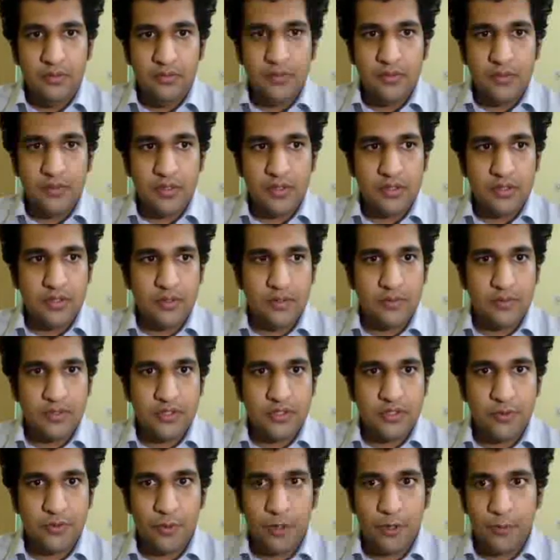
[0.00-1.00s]
So this
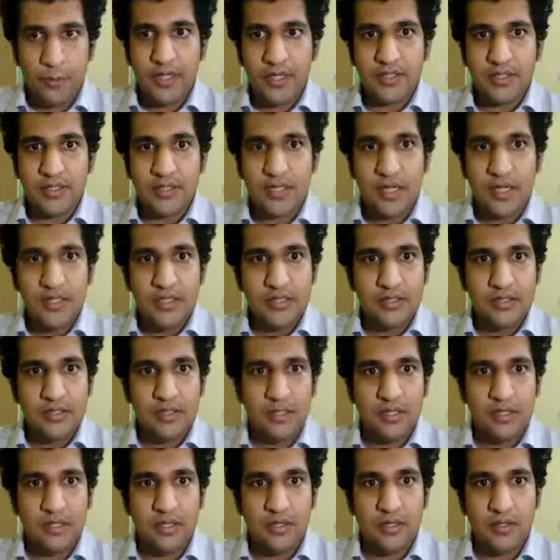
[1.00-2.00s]
is what we discussed.
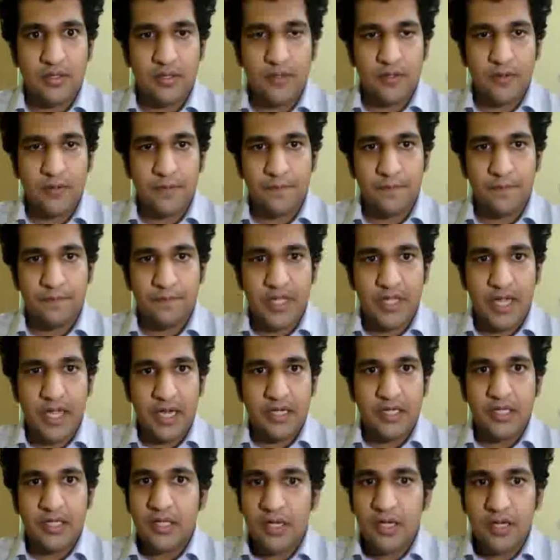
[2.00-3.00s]
They
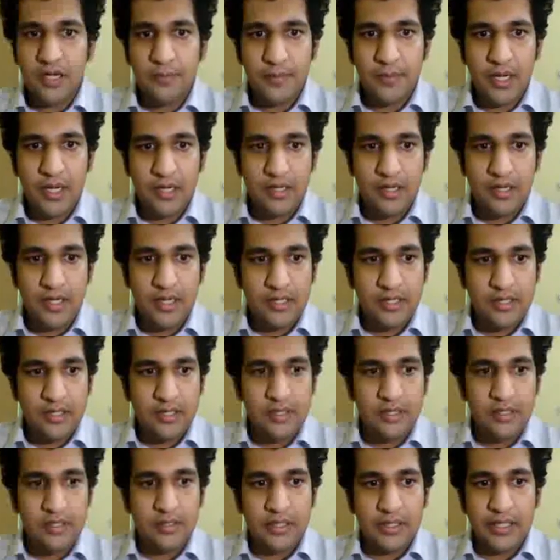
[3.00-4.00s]
enter
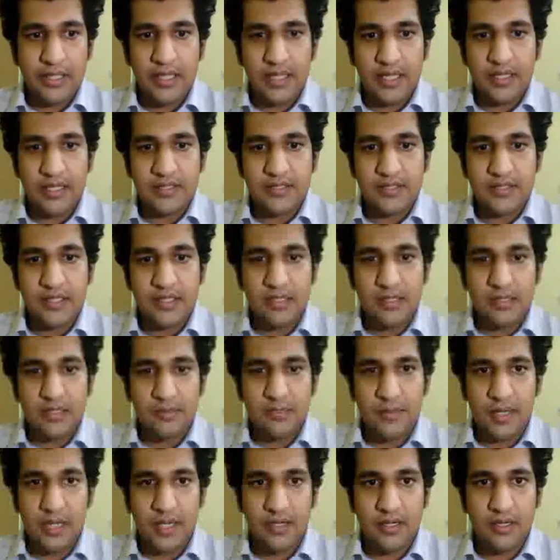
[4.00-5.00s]
unmyelinated, they exit
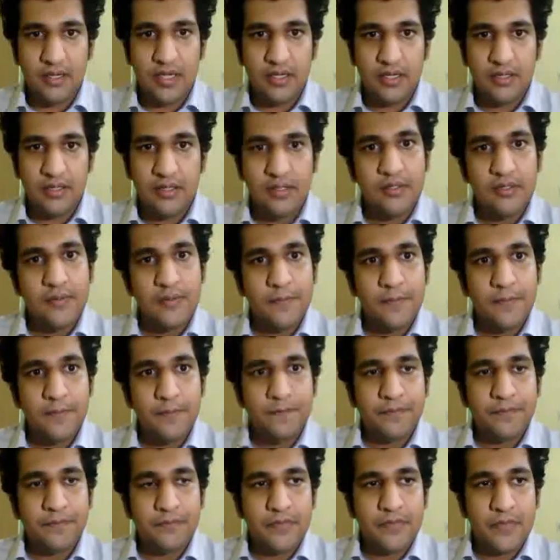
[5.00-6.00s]
myelinated,
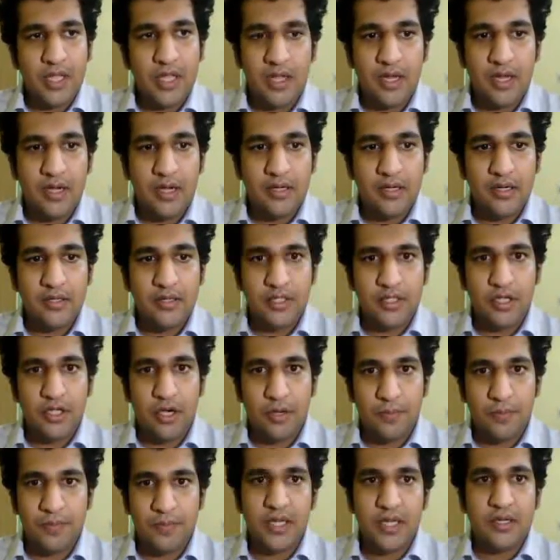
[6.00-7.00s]
and the
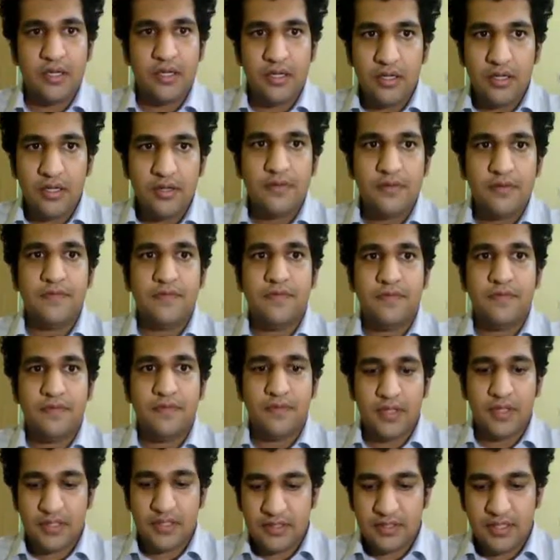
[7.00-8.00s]
optic nerve
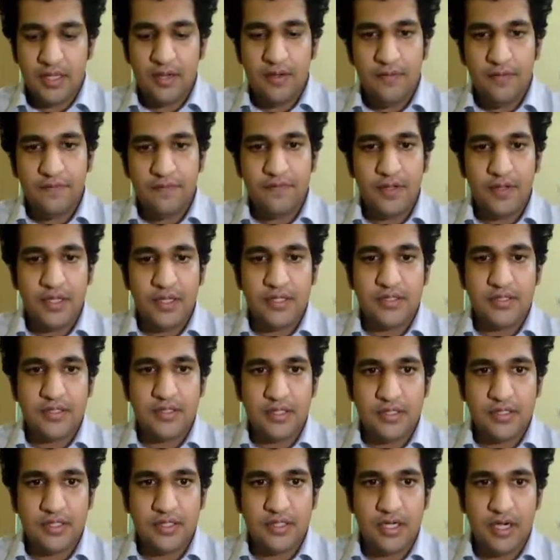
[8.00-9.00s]
itself
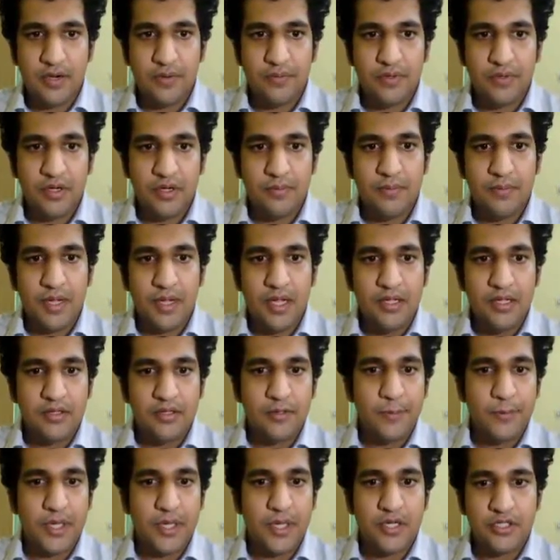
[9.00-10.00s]
is surrounded by
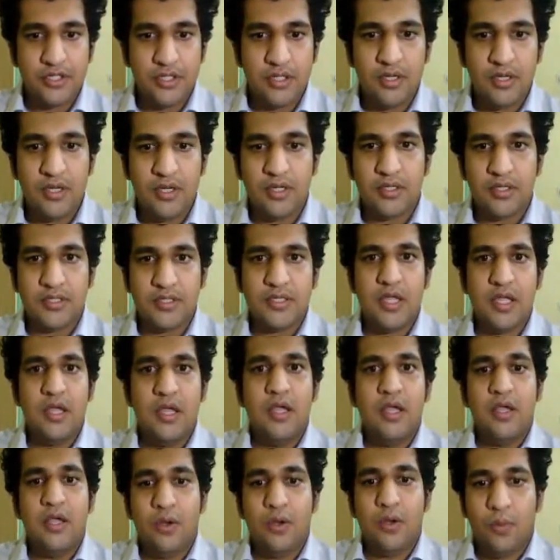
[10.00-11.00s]
the meningeal layers.
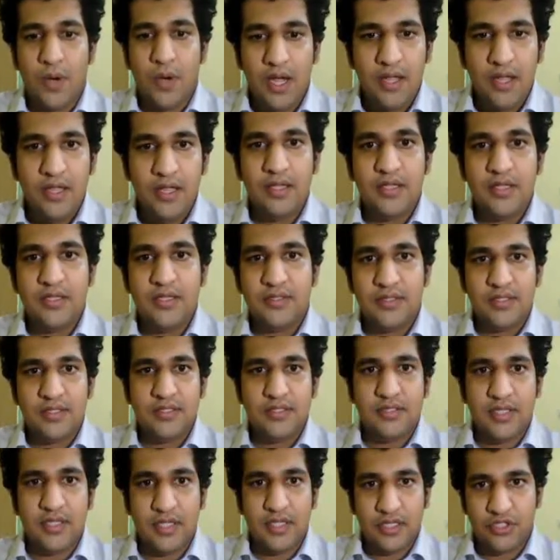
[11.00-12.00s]
Why is
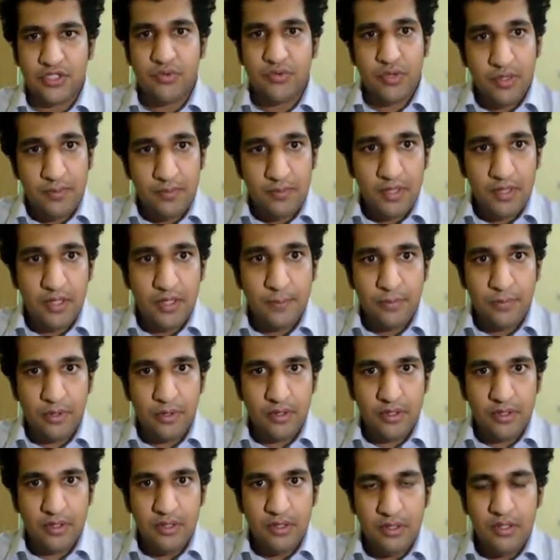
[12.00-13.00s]
this extremely
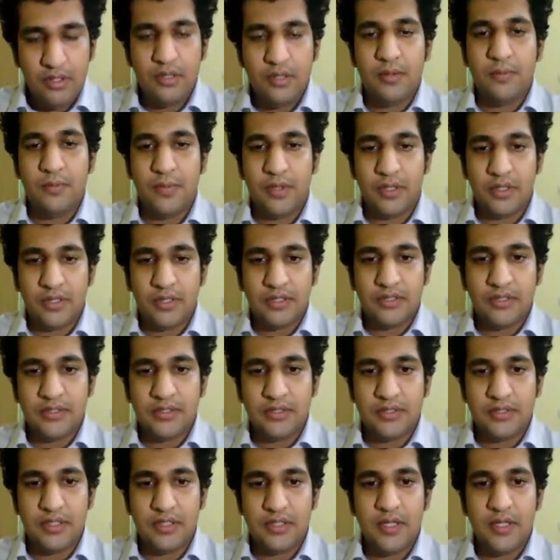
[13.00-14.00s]
important? Because